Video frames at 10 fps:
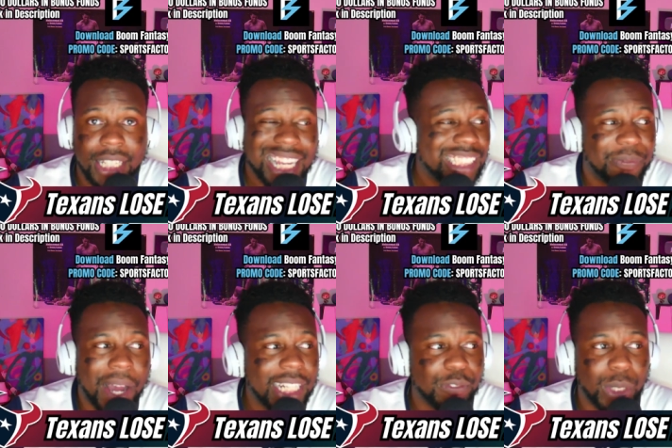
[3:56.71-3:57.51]
It's
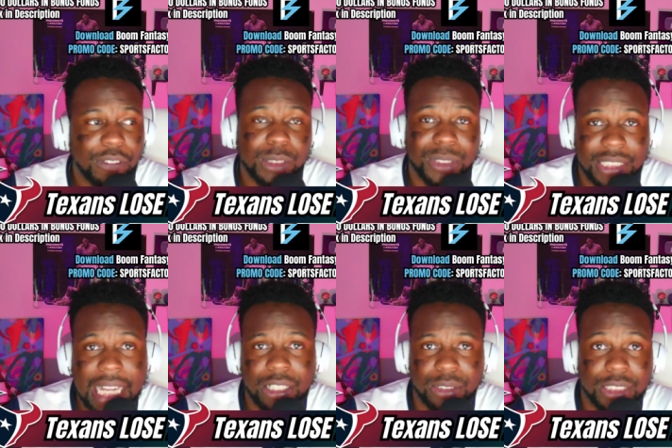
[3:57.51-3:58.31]
fine if you have some
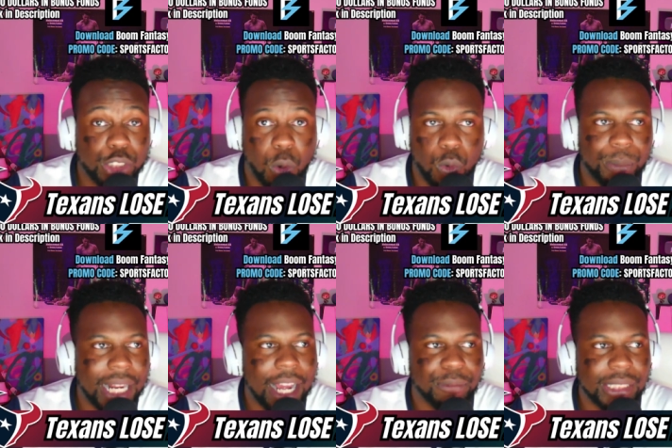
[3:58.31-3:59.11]
stinkers. It's cool, but
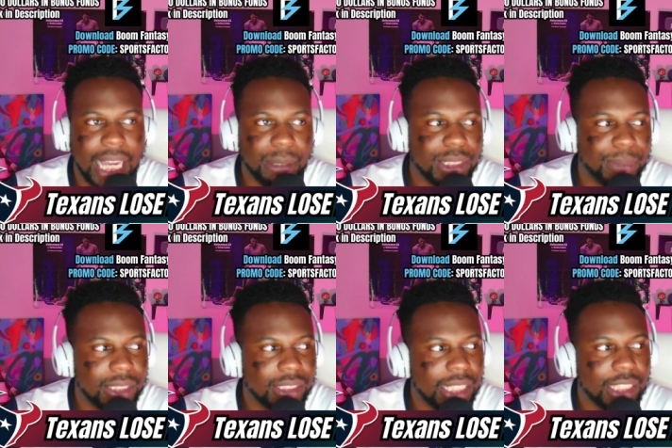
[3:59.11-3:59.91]
every game has been a
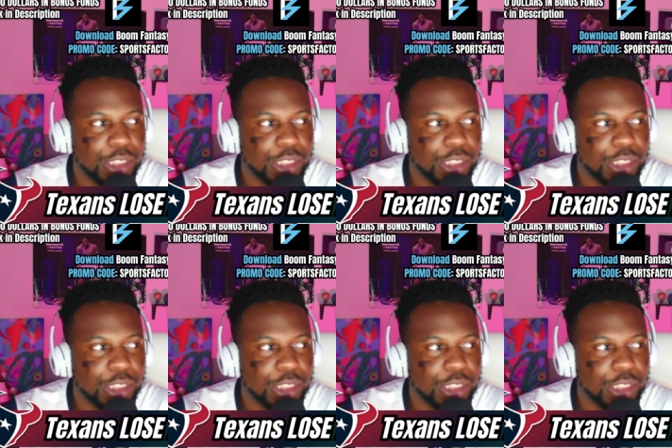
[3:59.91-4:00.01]
stinker.